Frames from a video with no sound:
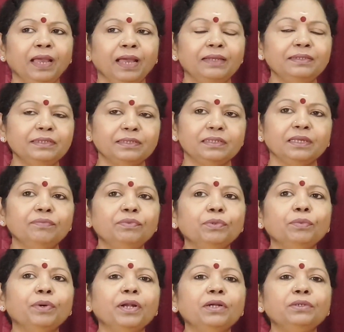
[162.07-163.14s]
I'll just give you
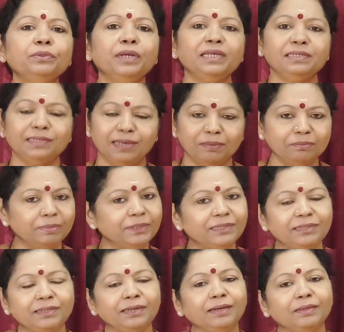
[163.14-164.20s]
one or two
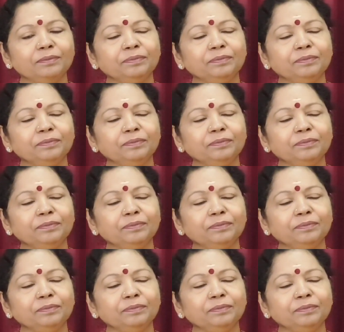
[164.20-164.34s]
examples here.